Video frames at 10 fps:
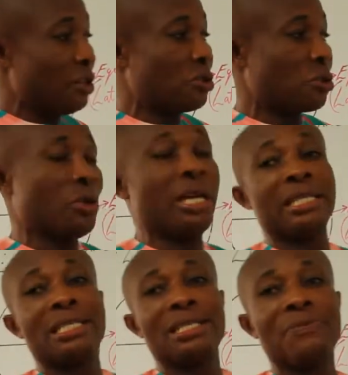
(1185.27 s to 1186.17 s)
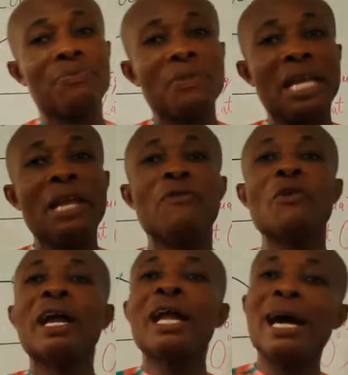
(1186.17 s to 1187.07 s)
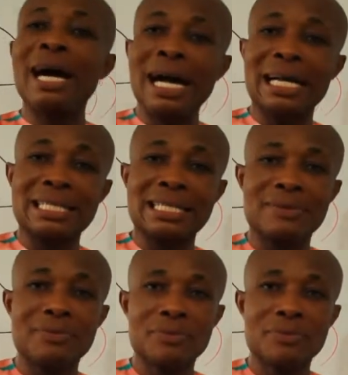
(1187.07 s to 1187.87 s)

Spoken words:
student, if you are now asked,